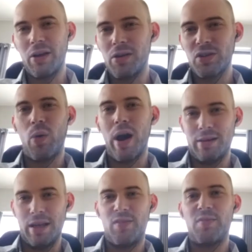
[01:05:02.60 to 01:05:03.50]
all his wine
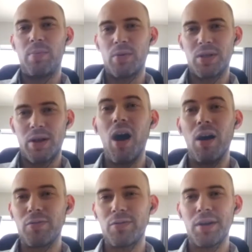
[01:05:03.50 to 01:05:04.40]
at like 50%
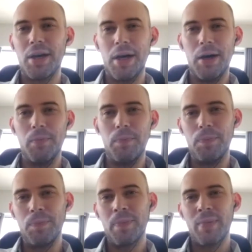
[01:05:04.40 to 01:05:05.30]
off
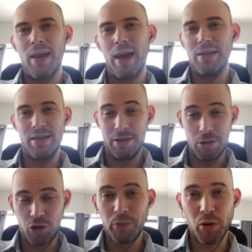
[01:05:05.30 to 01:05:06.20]
at his like
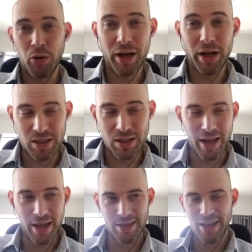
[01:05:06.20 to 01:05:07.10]
distributor prices, I
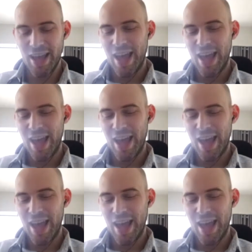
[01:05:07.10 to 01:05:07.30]
guess.